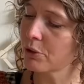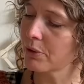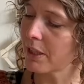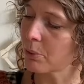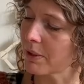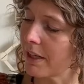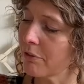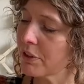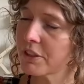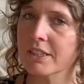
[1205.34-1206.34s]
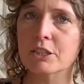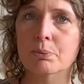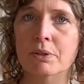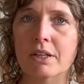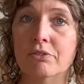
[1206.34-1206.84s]
do that with every
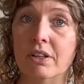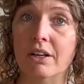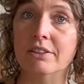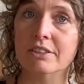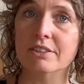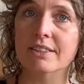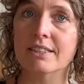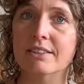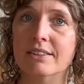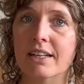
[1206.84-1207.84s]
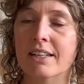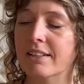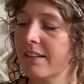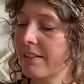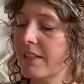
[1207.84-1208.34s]
stitch, but every other stitch.
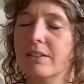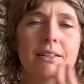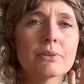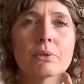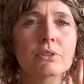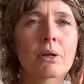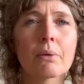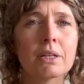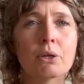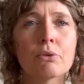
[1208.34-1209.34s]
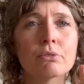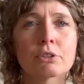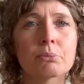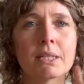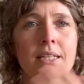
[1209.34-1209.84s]
And that was new
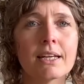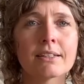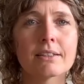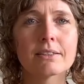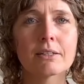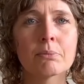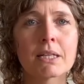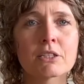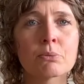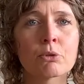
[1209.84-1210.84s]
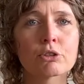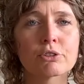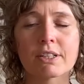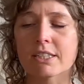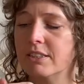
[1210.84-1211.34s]
to me, and that makes it more
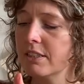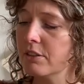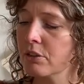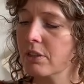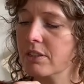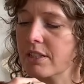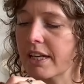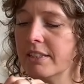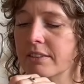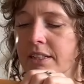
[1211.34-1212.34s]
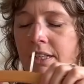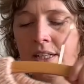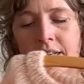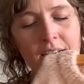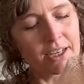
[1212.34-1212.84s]
stretchy, so that's nice.
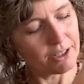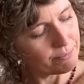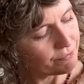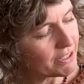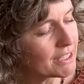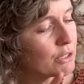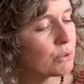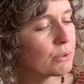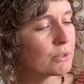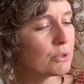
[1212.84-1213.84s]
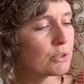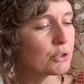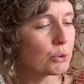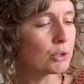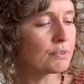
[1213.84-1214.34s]
Then you do the
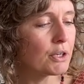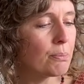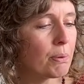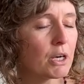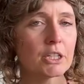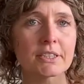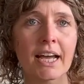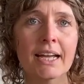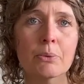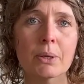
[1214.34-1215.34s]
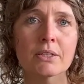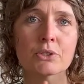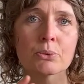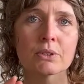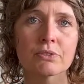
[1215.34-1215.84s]
short row part. I went
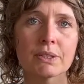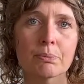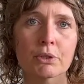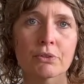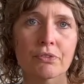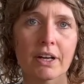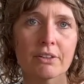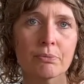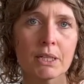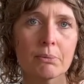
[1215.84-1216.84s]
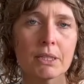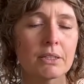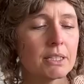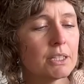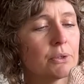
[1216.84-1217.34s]
to a
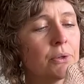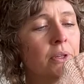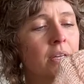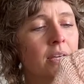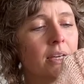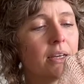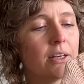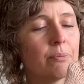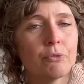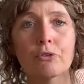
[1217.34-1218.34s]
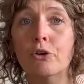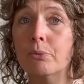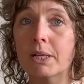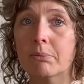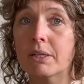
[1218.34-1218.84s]
3.5mm needle.
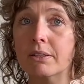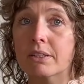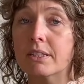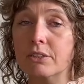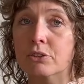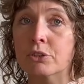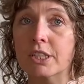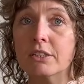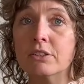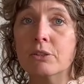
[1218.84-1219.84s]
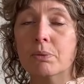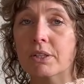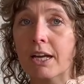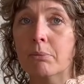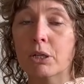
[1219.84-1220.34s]
4mm is suggested,
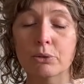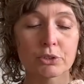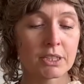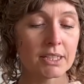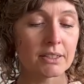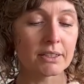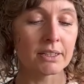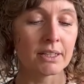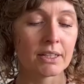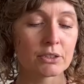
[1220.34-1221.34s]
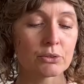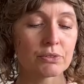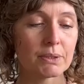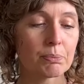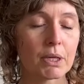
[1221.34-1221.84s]
but I'm a loose knitter, so
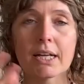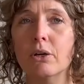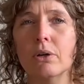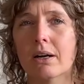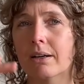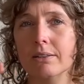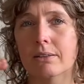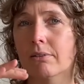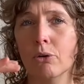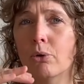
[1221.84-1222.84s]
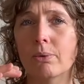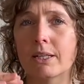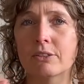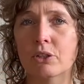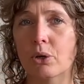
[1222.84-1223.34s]
I
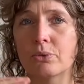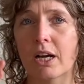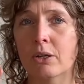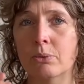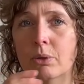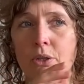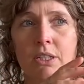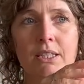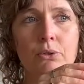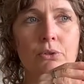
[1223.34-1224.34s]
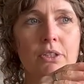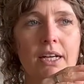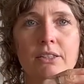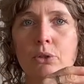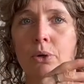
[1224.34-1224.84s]
always go down 1 needle
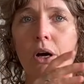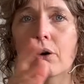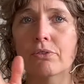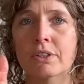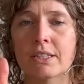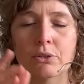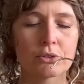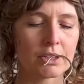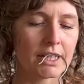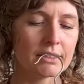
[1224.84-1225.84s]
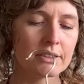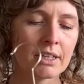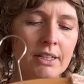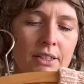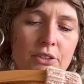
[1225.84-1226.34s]
size or half a needle size.
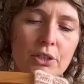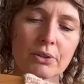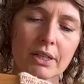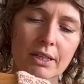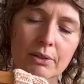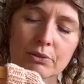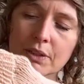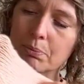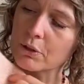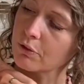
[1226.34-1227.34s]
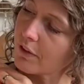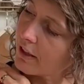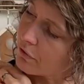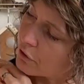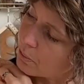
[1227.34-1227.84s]
So 3.5 was